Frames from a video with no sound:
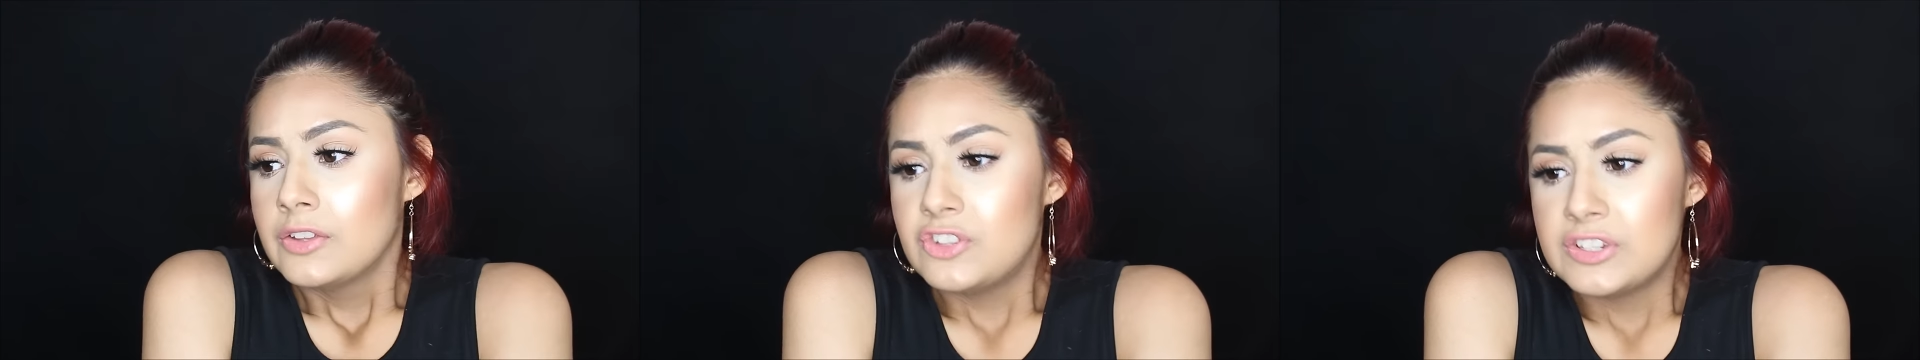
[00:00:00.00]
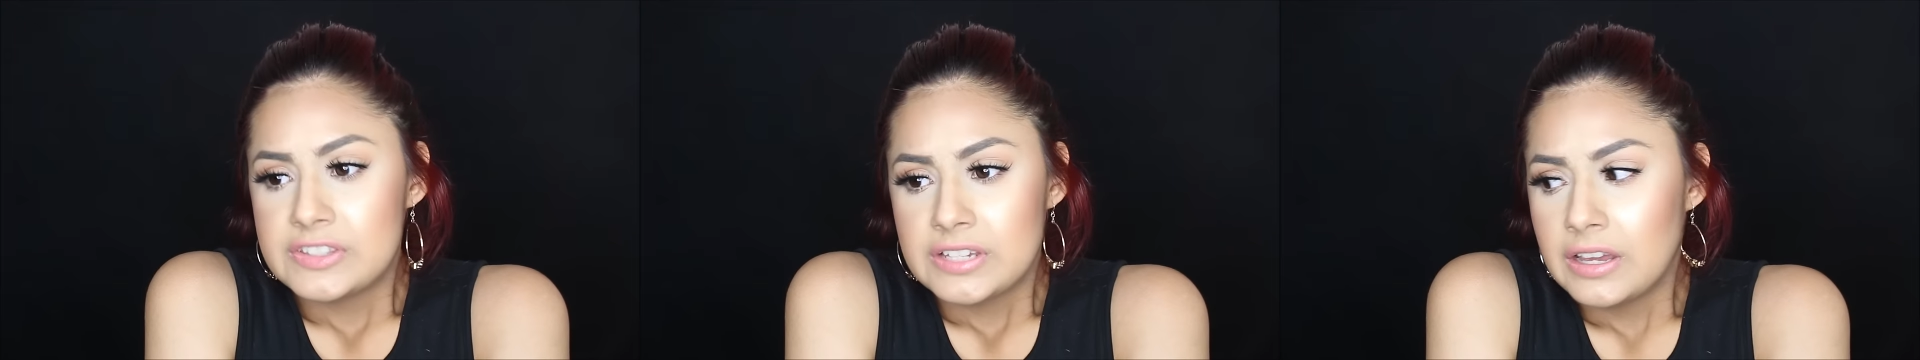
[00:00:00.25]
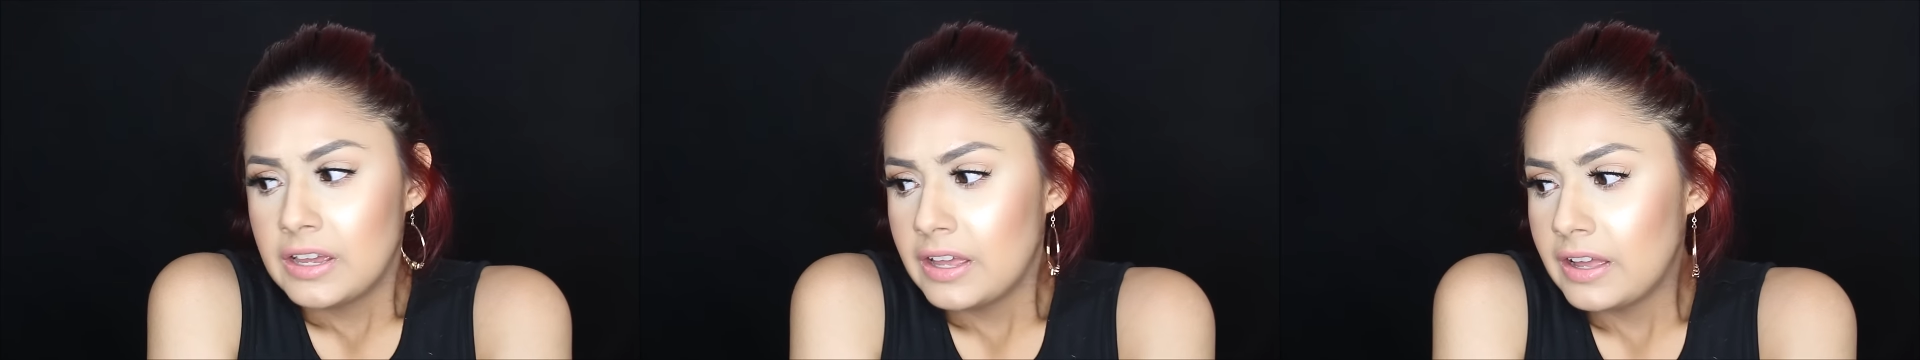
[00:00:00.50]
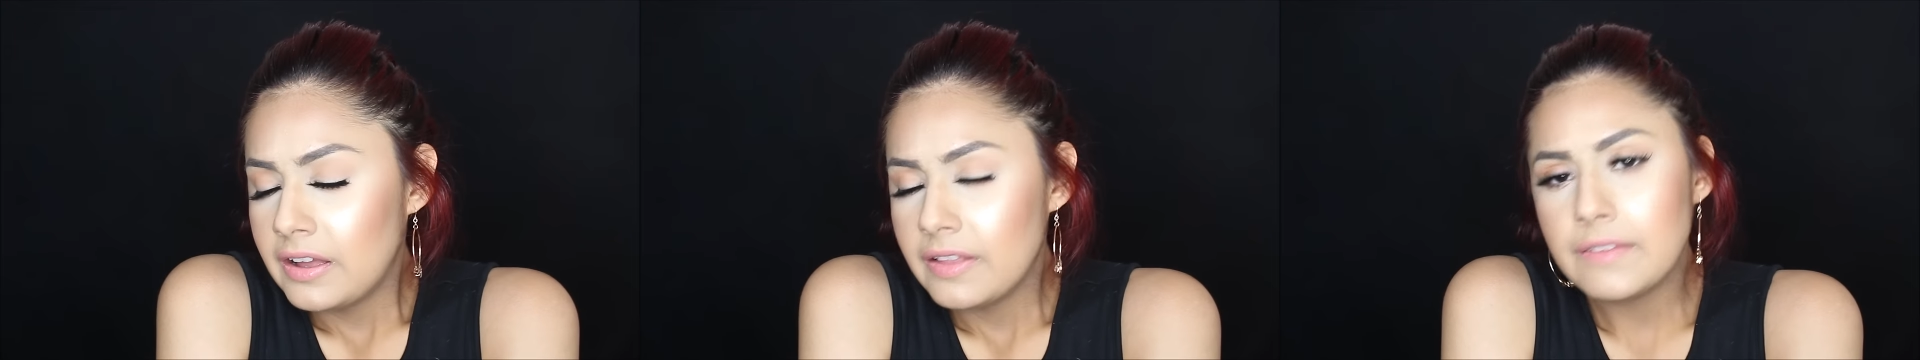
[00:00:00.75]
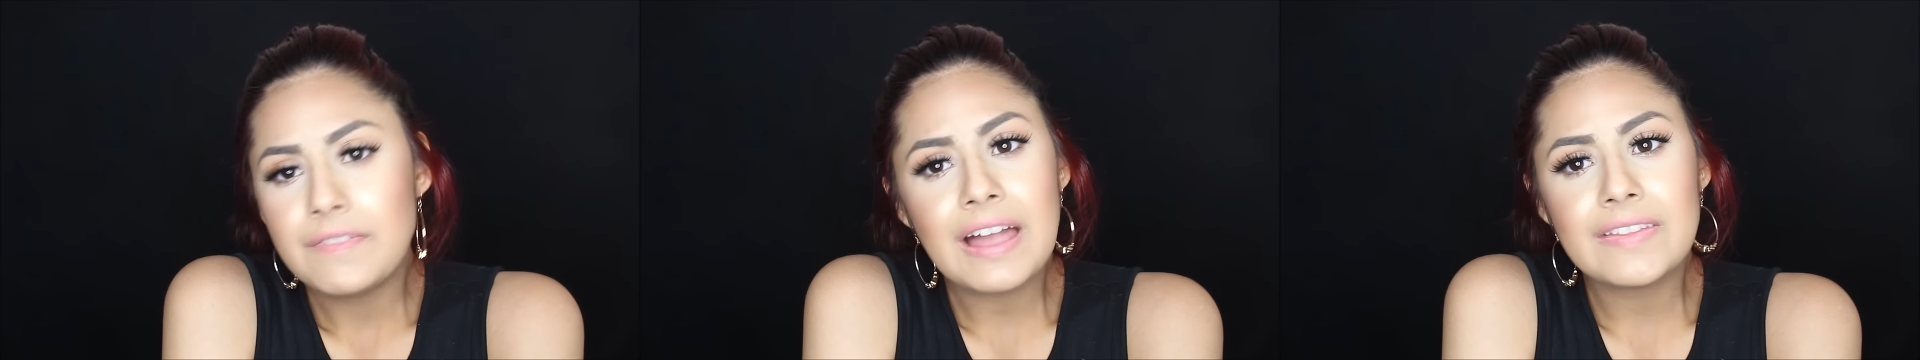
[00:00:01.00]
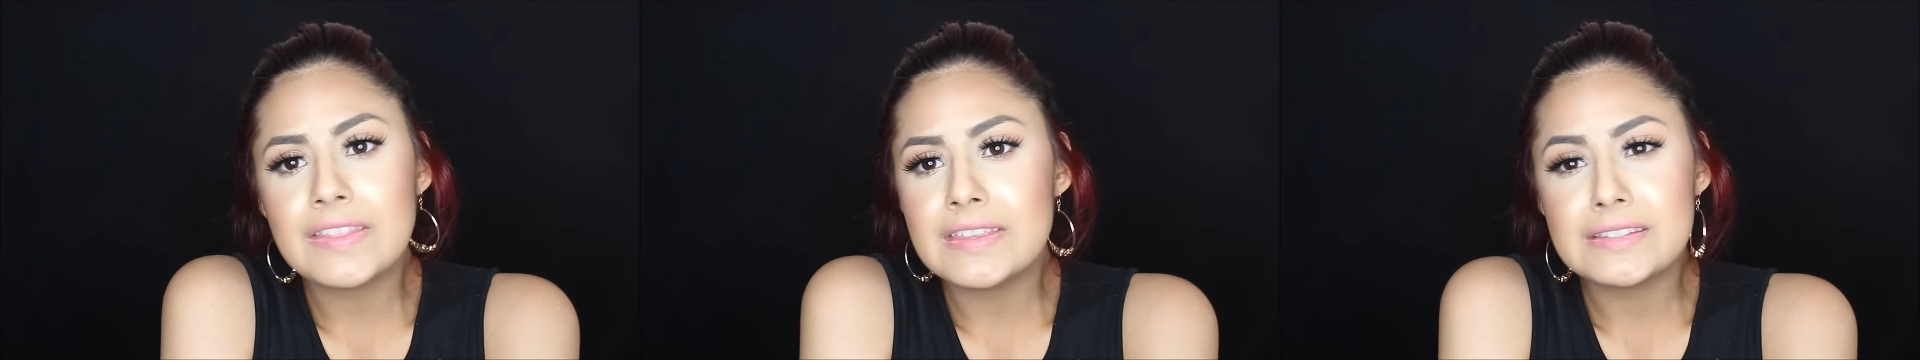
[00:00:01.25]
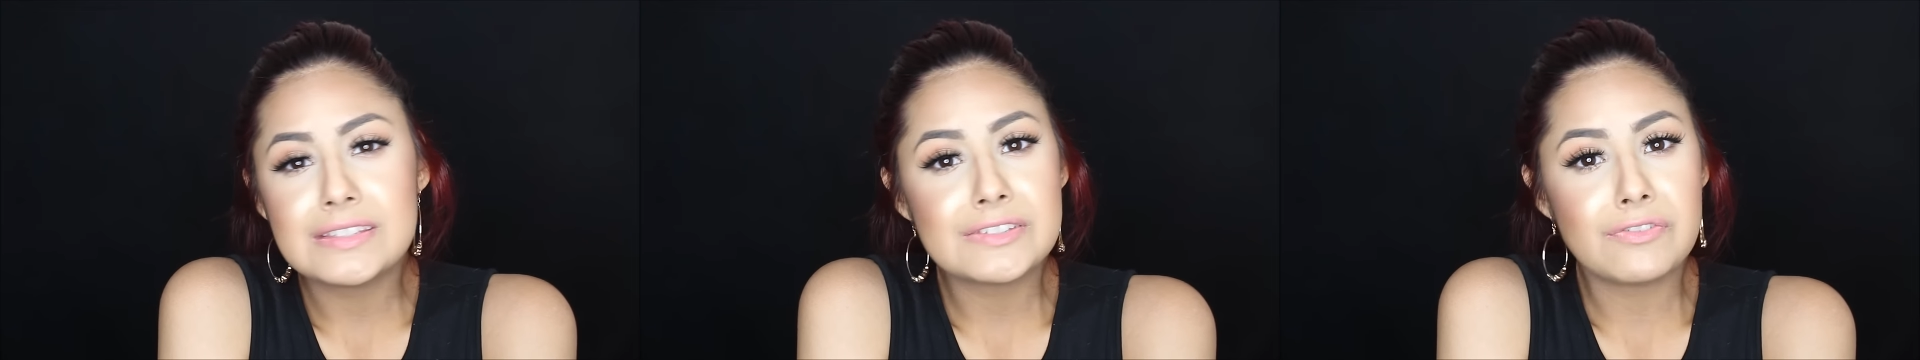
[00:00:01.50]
Just the fact that this has